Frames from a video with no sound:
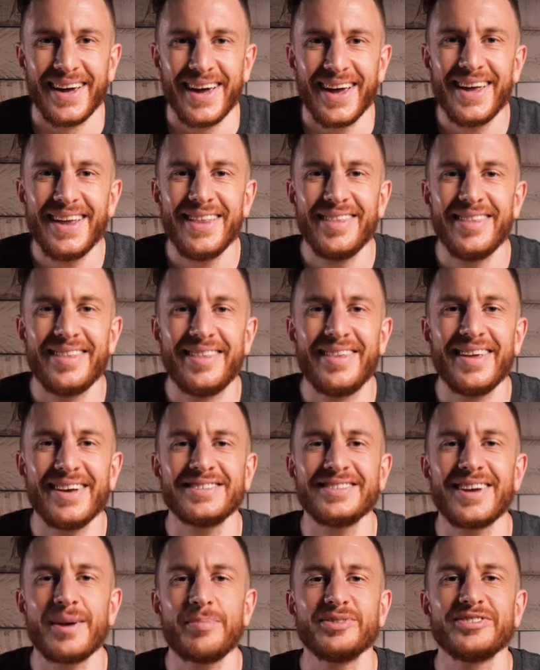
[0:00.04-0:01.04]
In
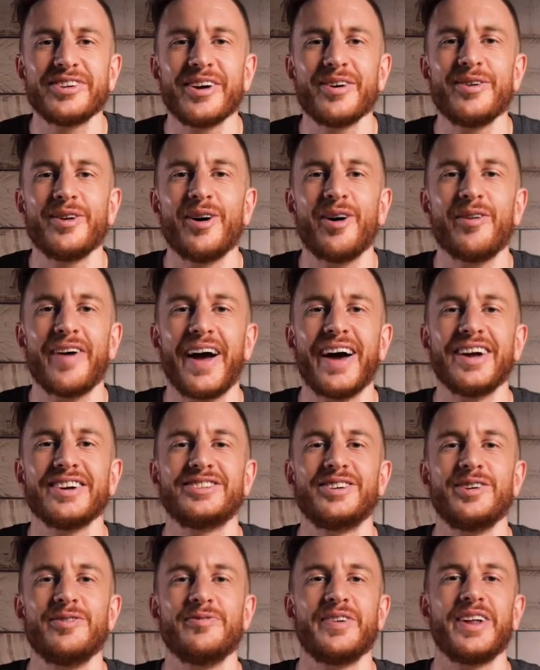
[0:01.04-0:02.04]
this episode of How to
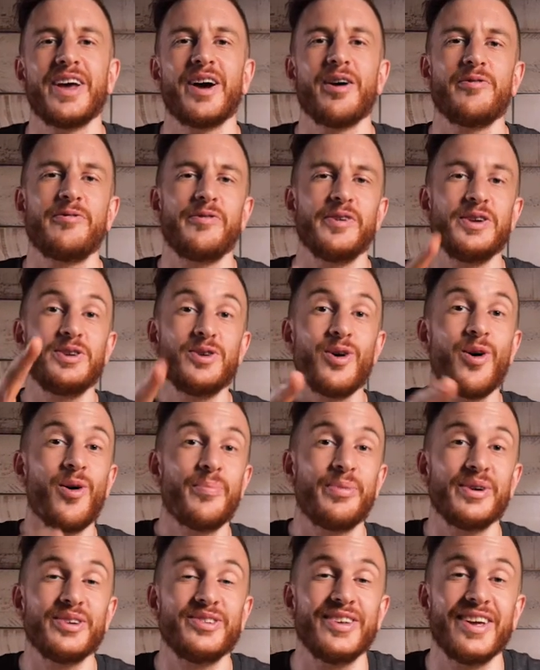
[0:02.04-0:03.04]
Shoot Video for Your
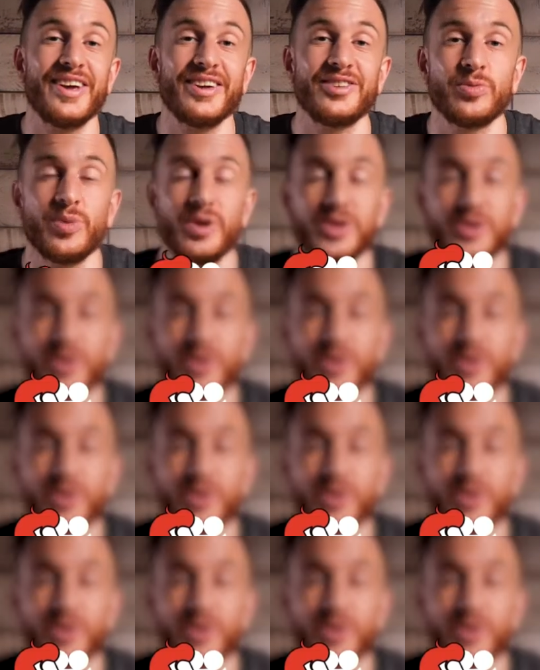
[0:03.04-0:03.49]
Business, we're